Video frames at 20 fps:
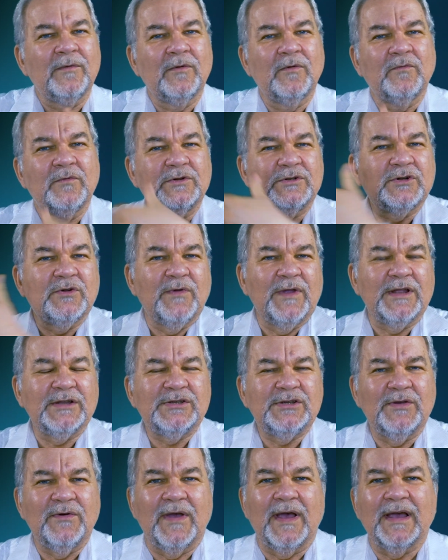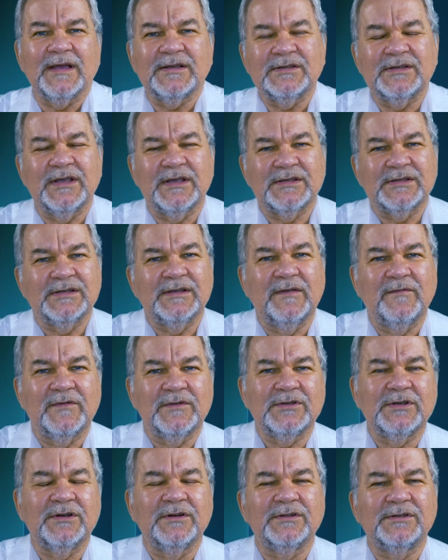which grants you access if
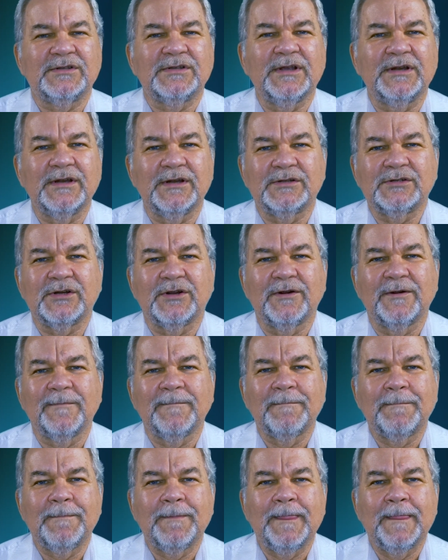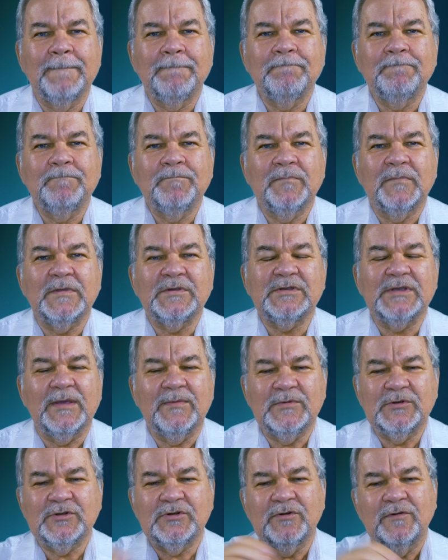it's a good signature. The
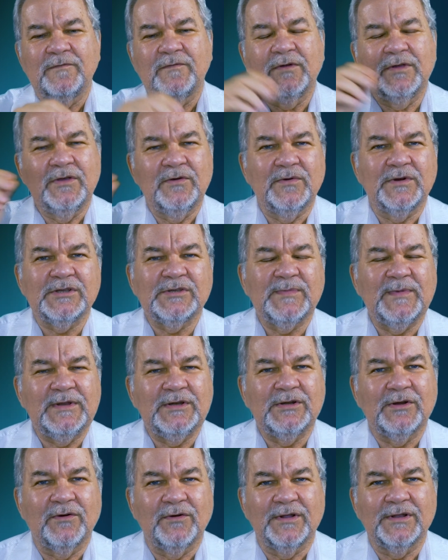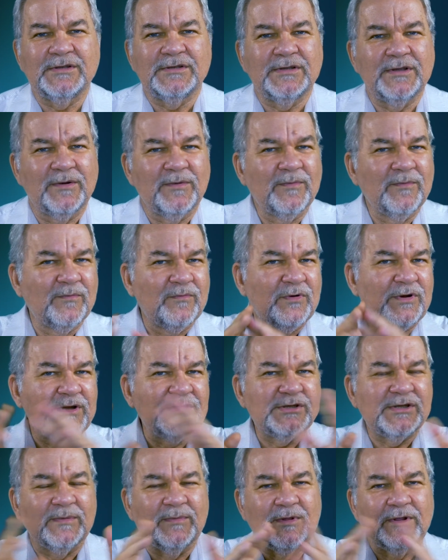same is true for USB tokens. They're pretty
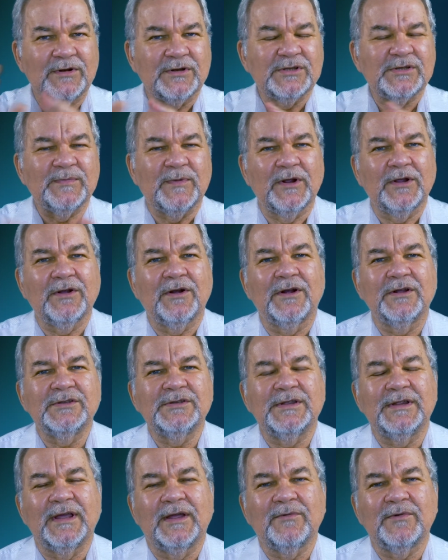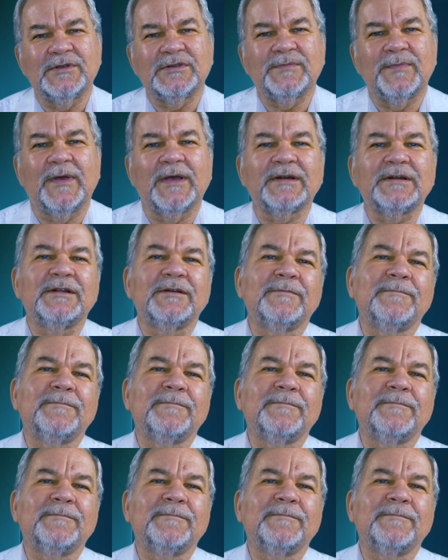similar to smart cards in that respect.